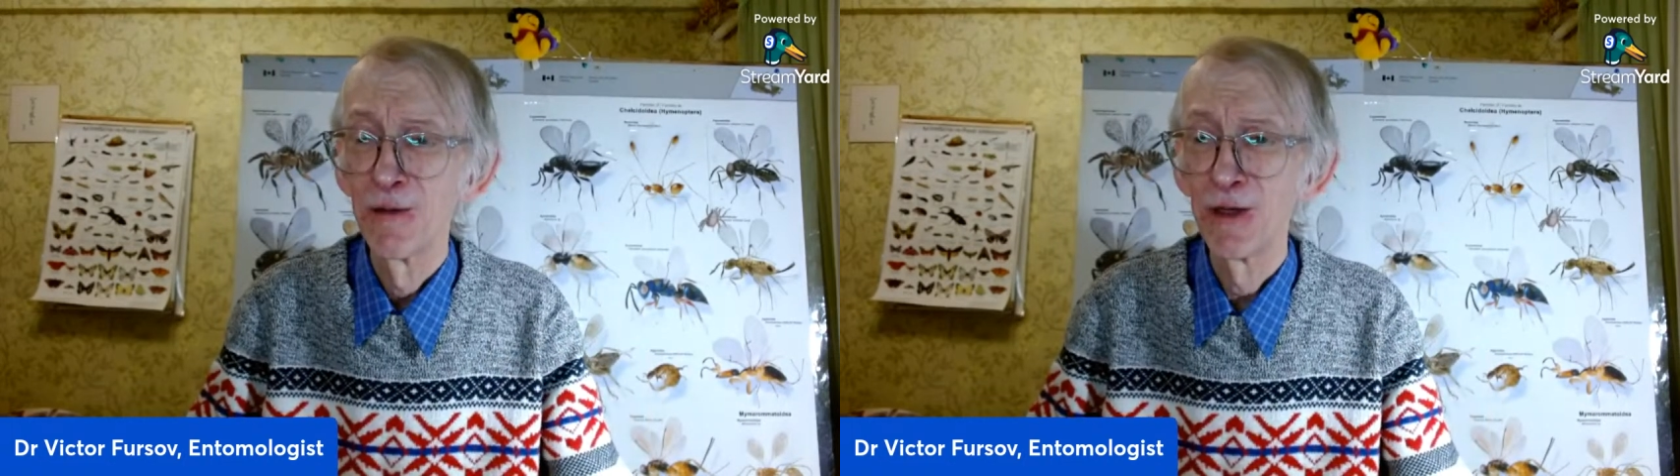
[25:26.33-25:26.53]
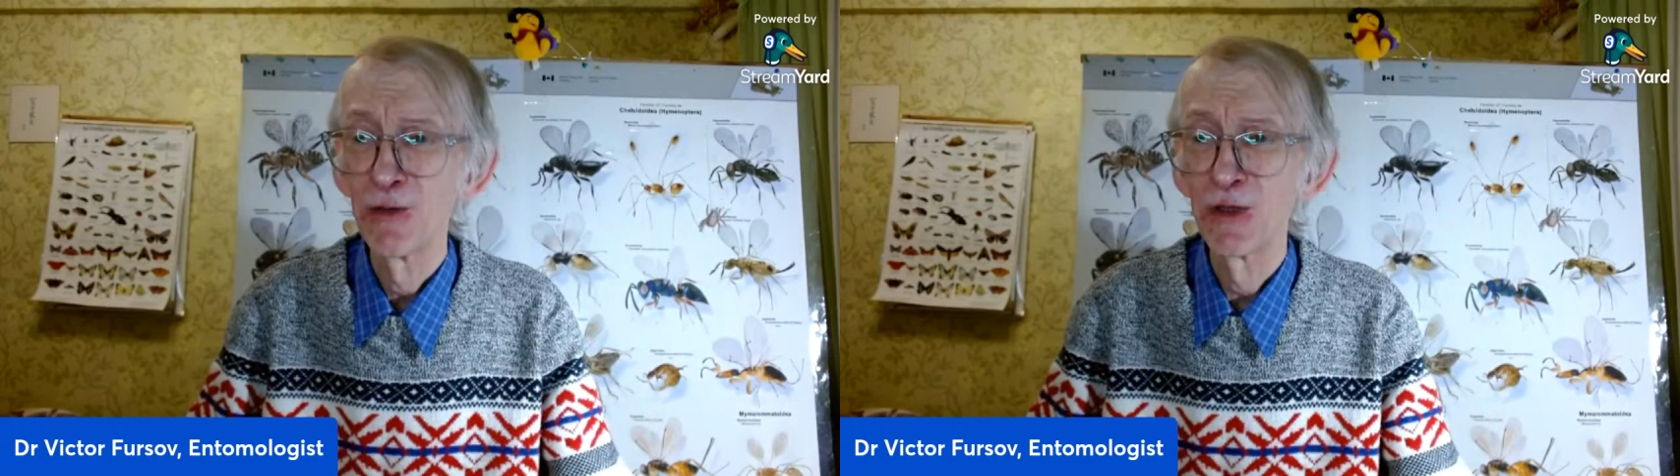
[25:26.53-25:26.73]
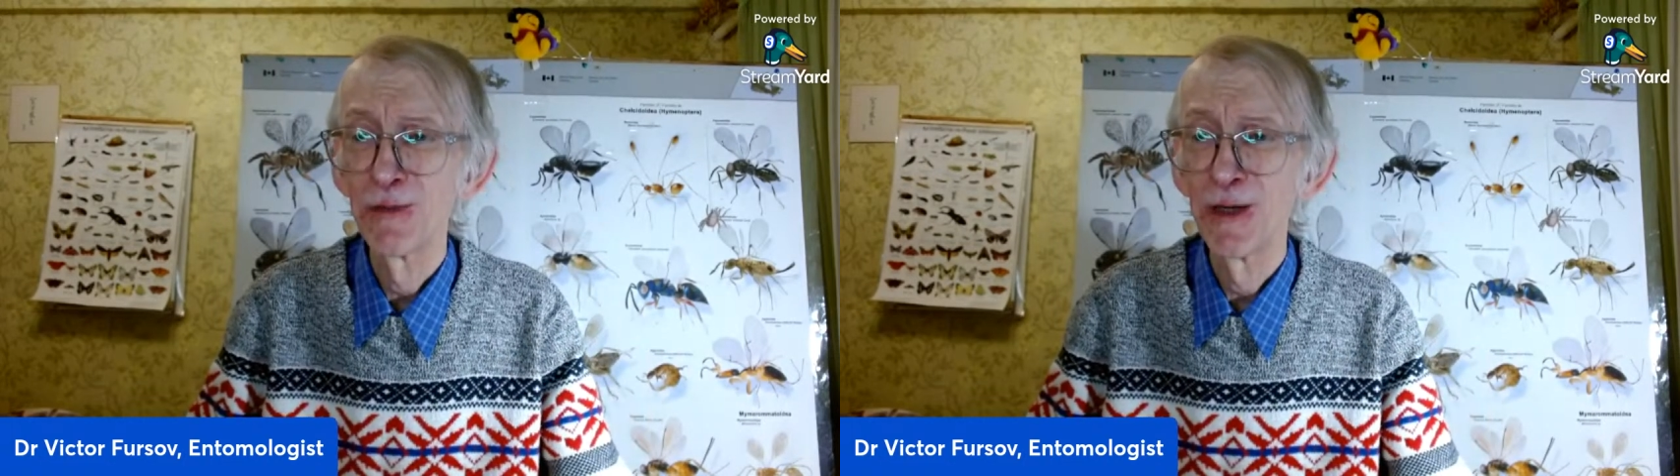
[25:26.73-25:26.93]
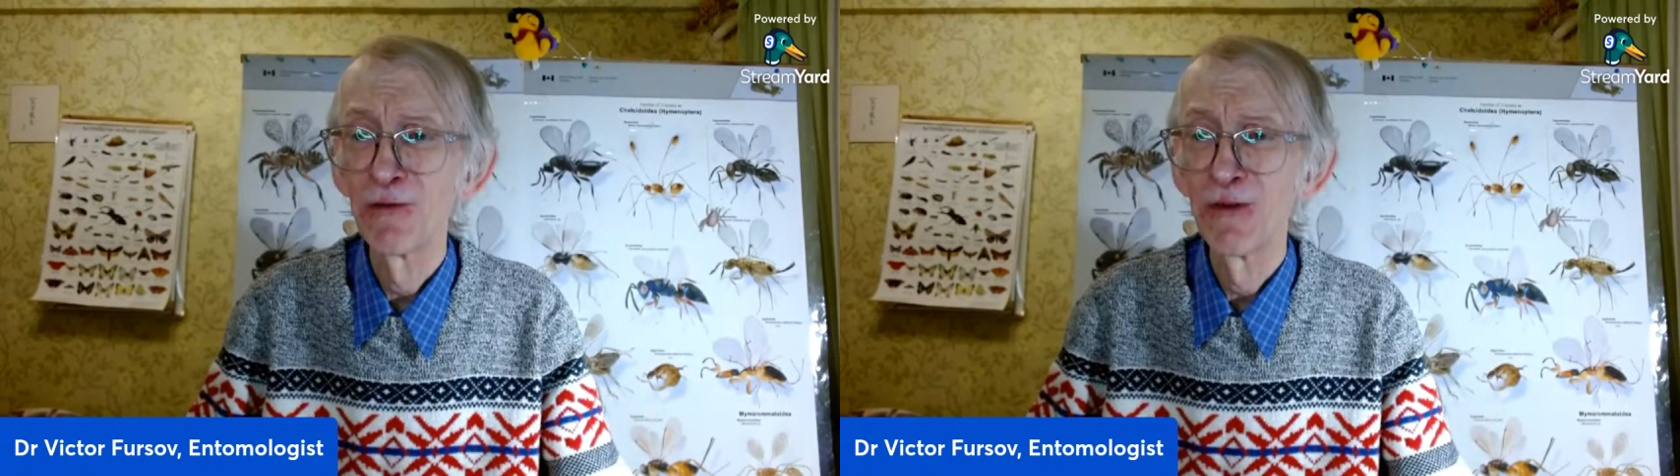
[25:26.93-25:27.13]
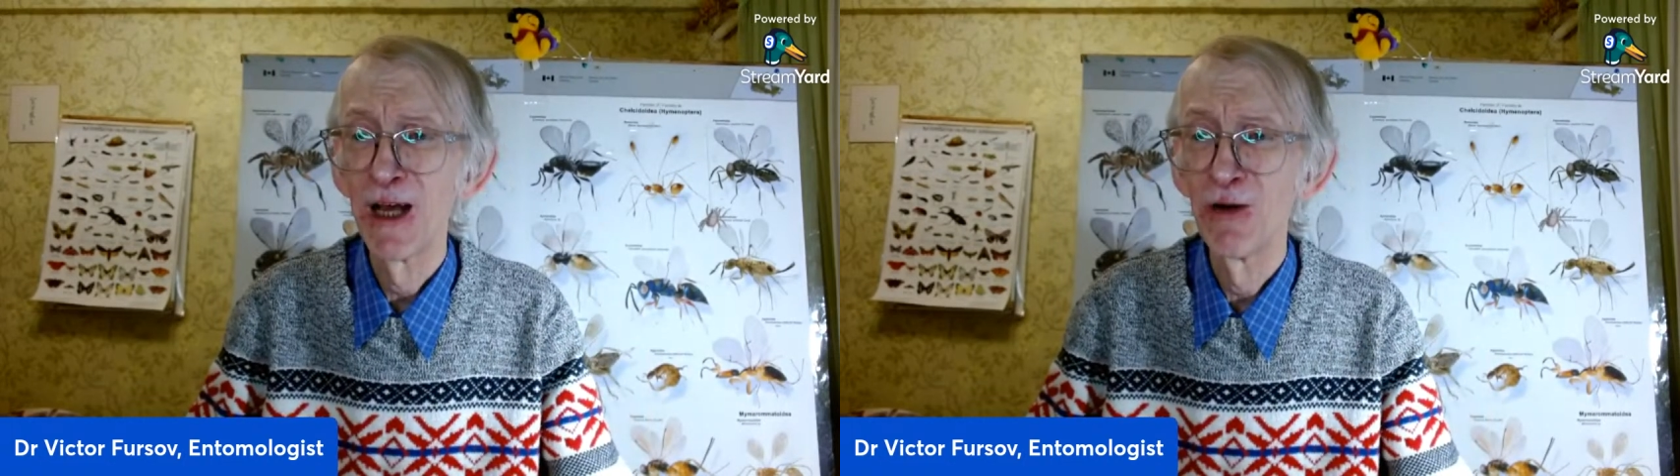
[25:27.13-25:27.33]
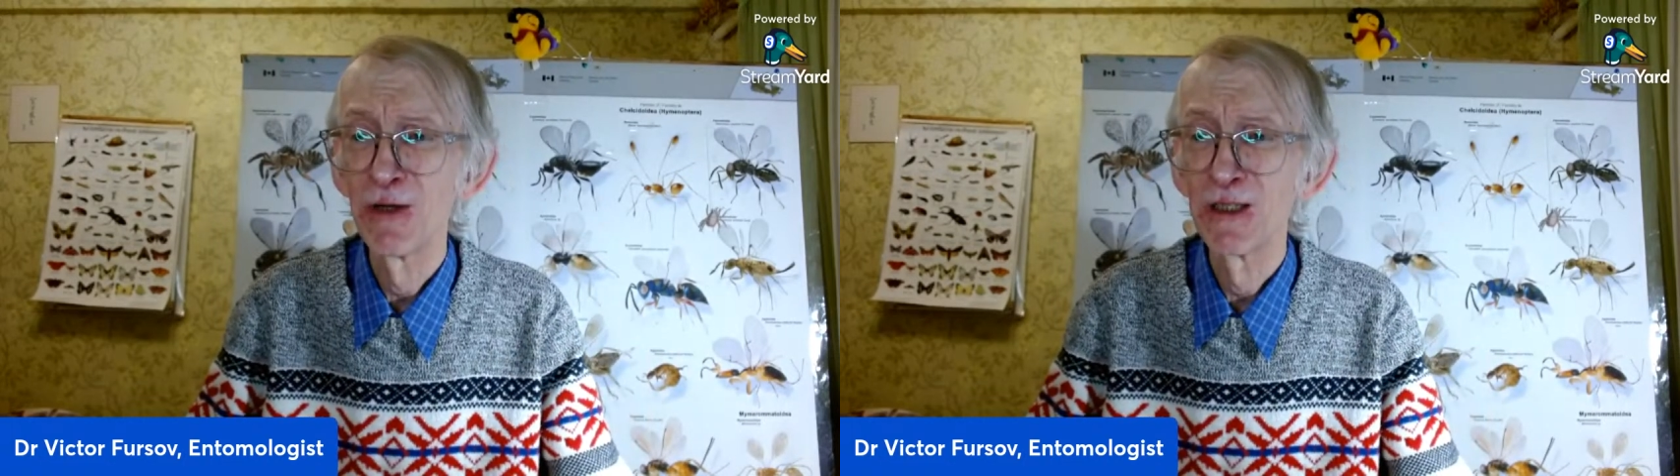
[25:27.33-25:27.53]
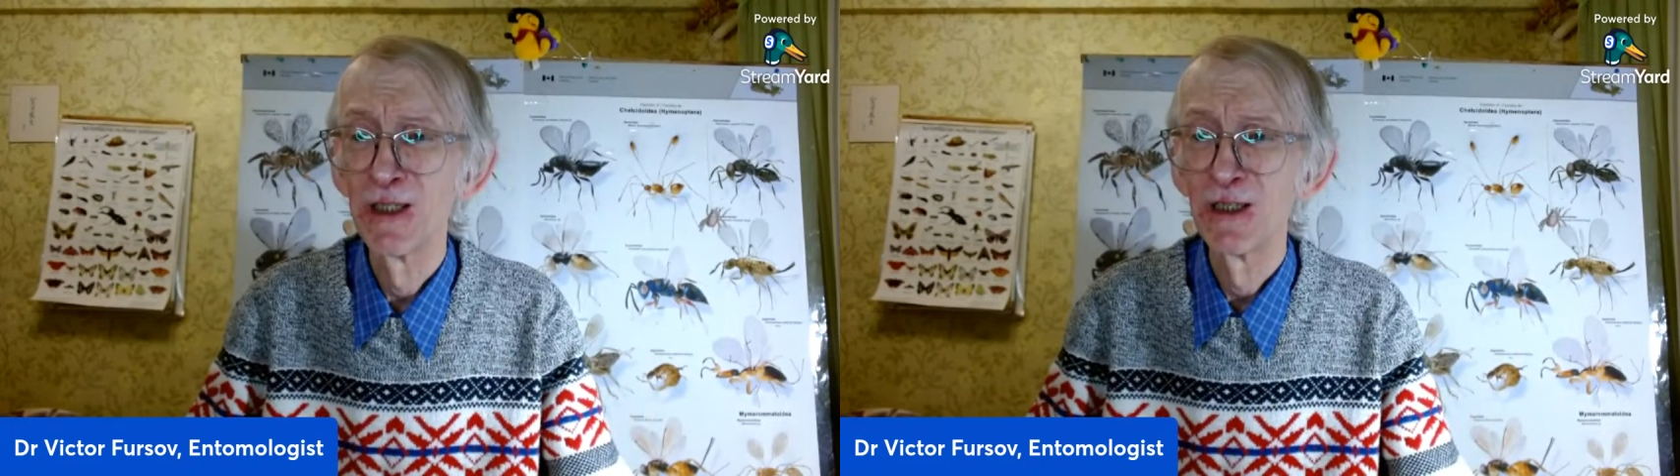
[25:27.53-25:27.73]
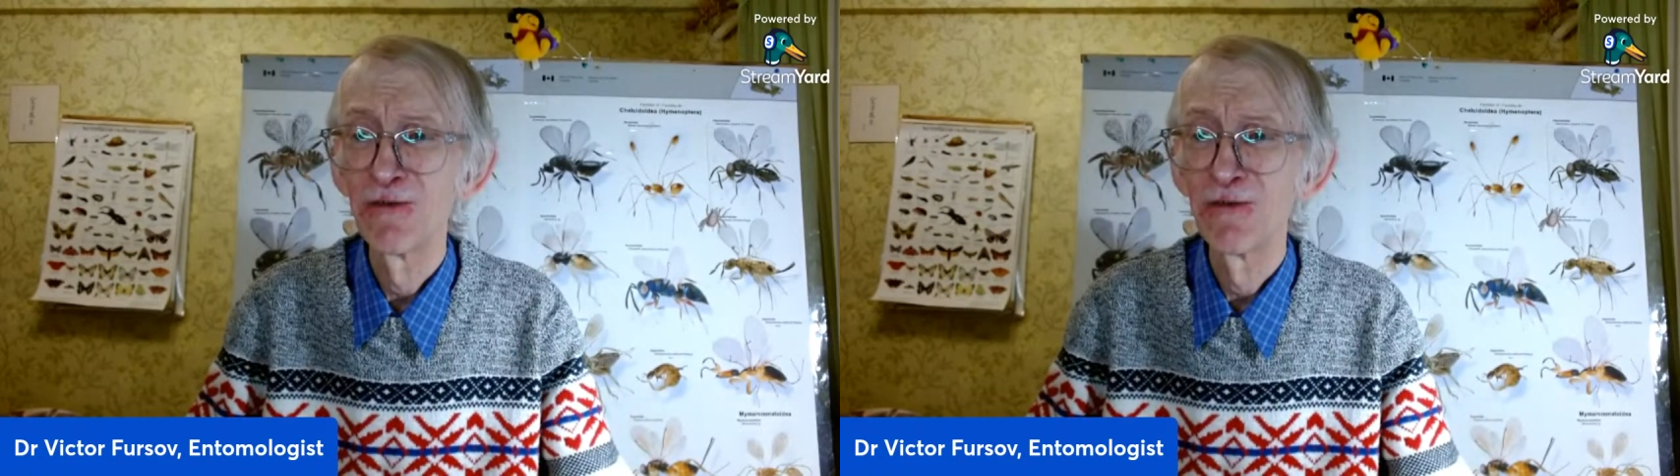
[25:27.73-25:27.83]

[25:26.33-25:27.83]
But what about flowers?